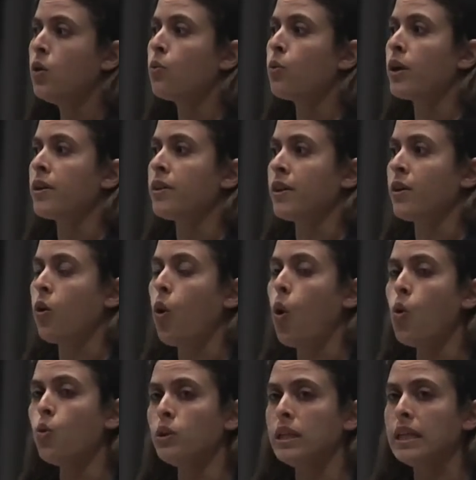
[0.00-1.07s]
where they're
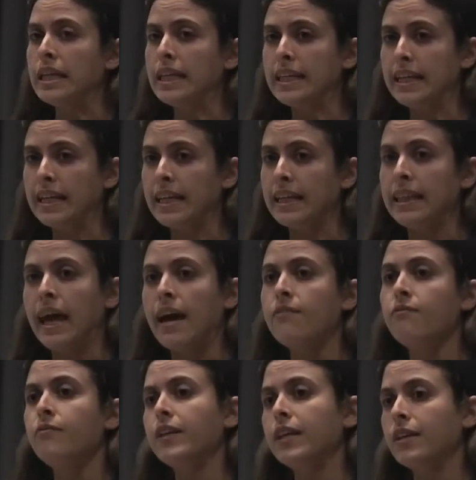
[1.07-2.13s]
only eating
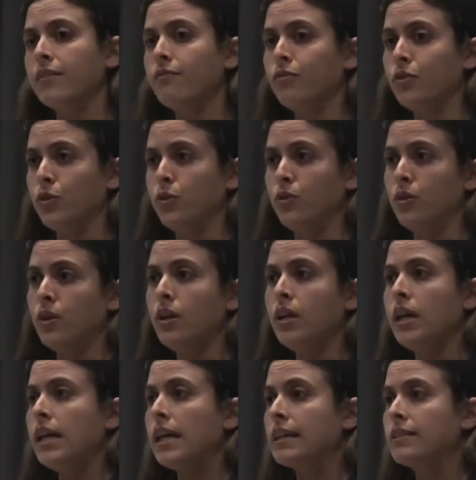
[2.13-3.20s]
that vegan
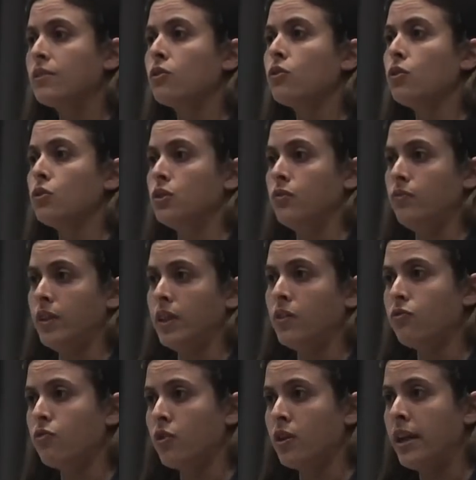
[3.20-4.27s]
food
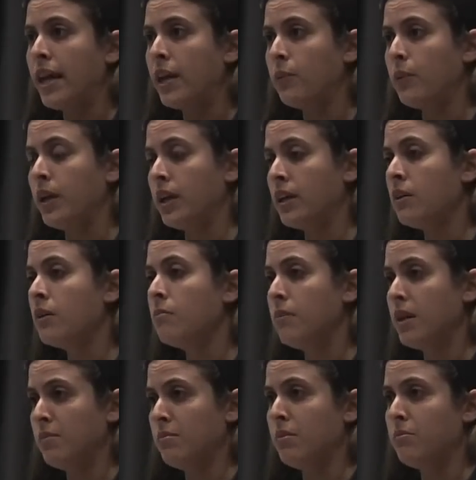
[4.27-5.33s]
exclusively for an eight-week
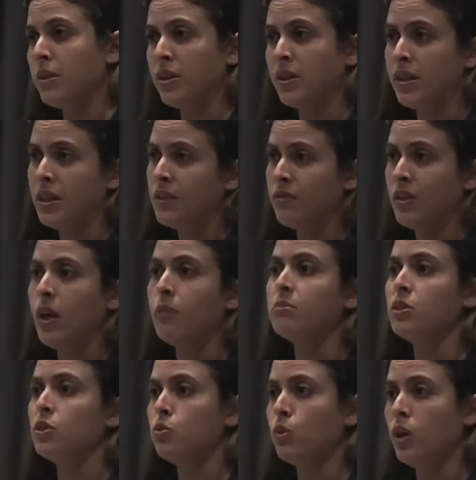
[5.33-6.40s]
minimum period, even up
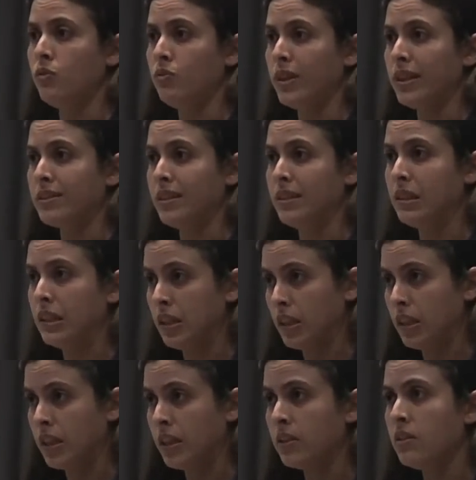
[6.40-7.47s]
to 12 weeks
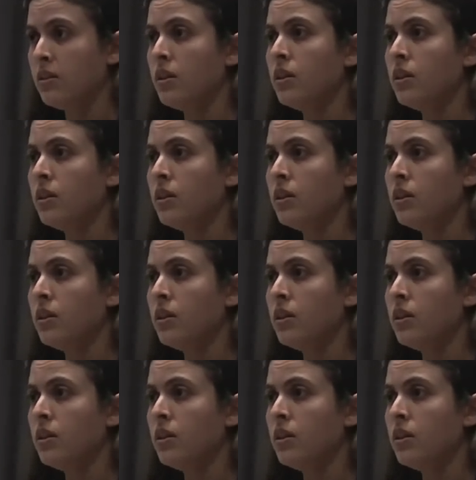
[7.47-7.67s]
ideally,